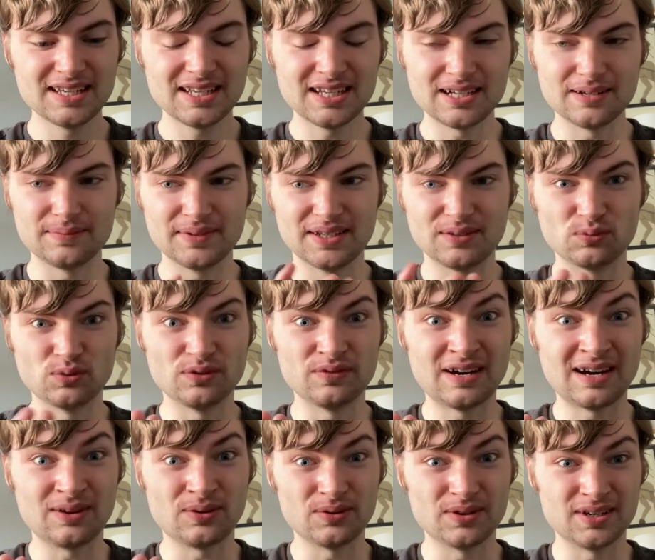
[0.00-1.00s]
mean,
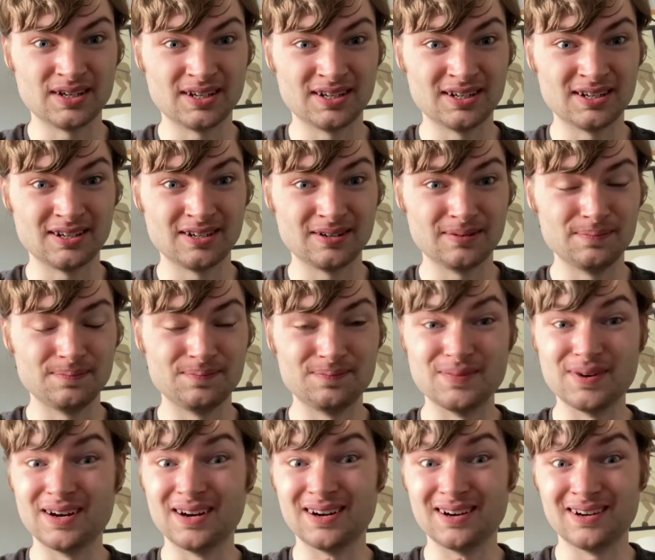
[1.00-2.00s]
without her
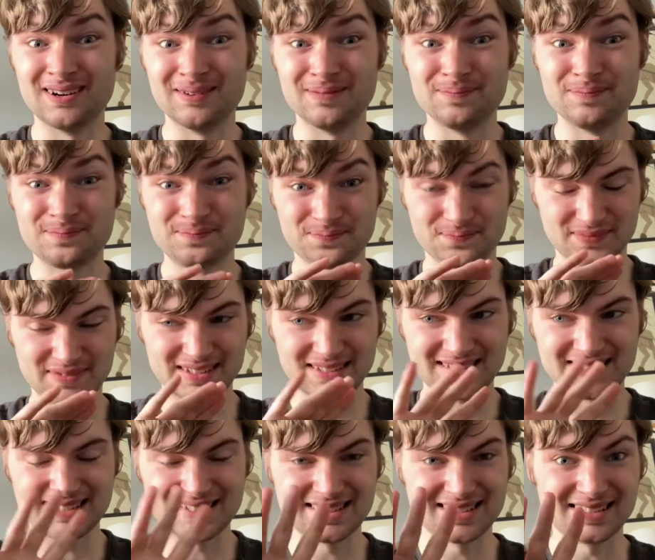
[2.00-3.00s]

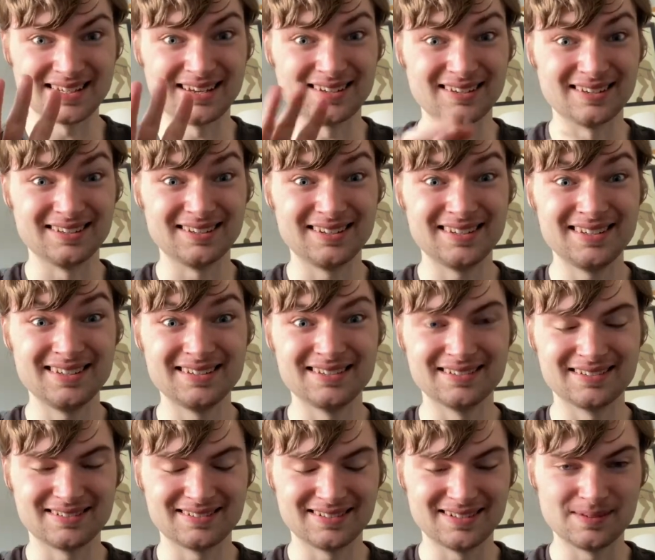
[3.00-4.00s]
stellar
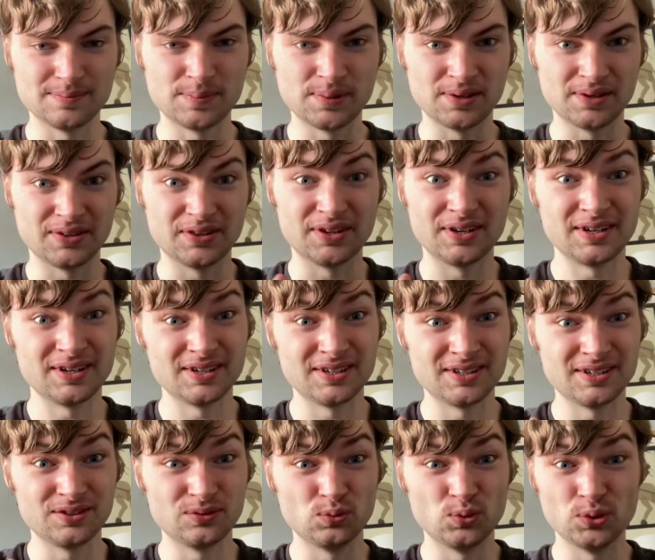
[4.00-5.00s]
leadership, the
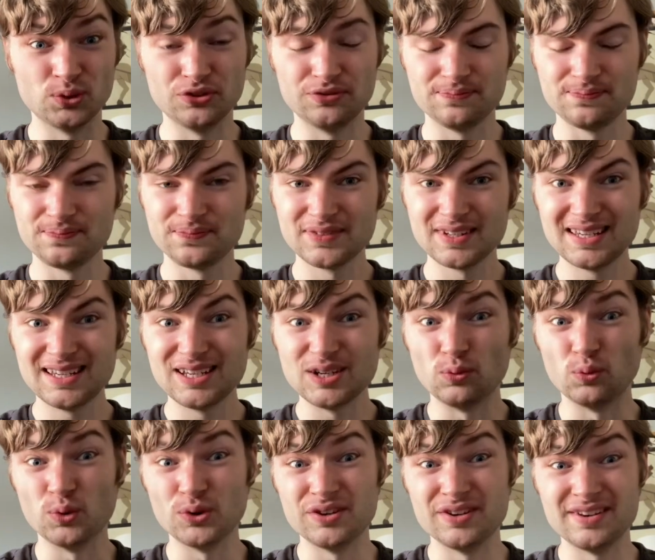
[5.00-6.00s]
herd would
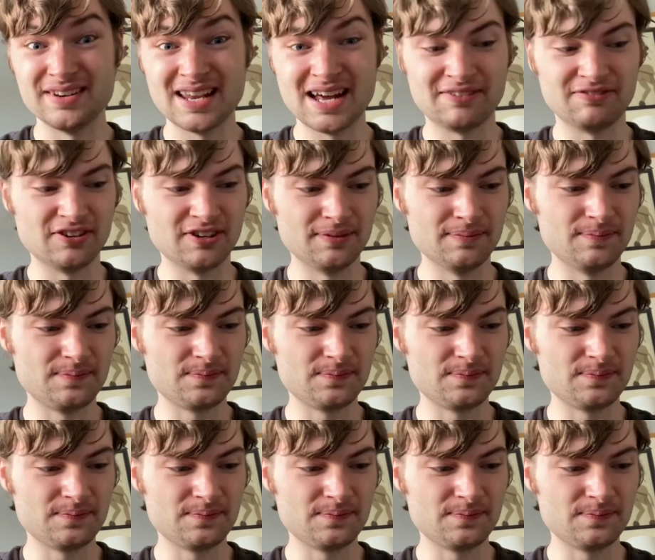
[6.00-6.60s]
never